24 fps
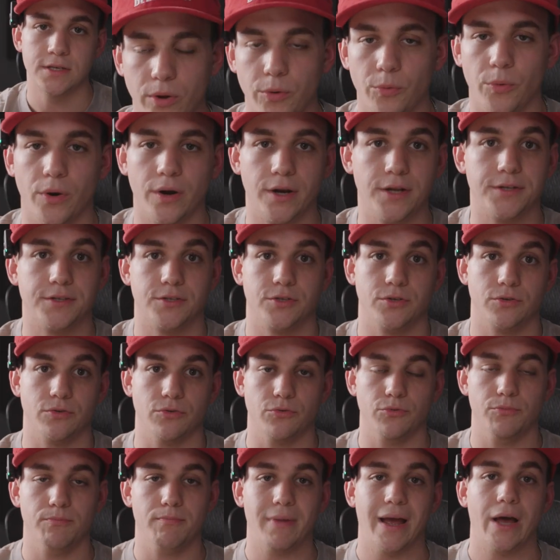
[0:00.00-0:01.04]
We wanted
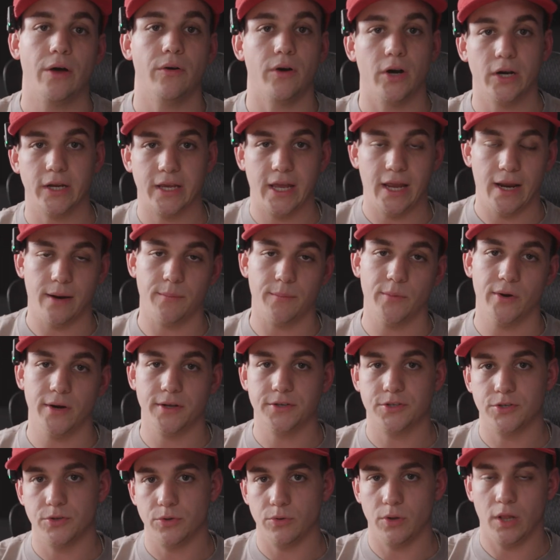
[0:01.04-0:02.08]
to mount our camera
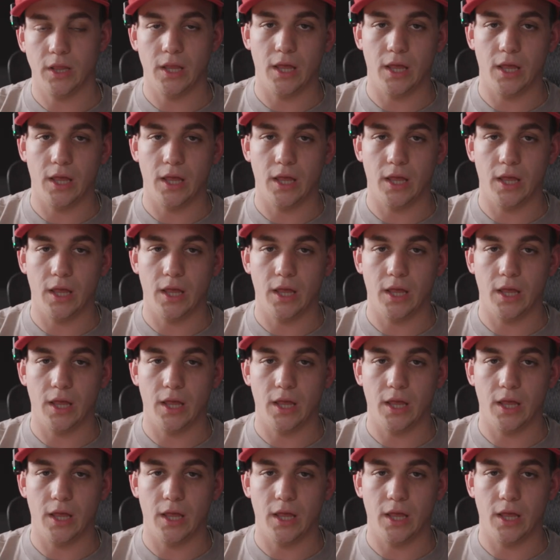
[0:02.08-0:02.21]
to a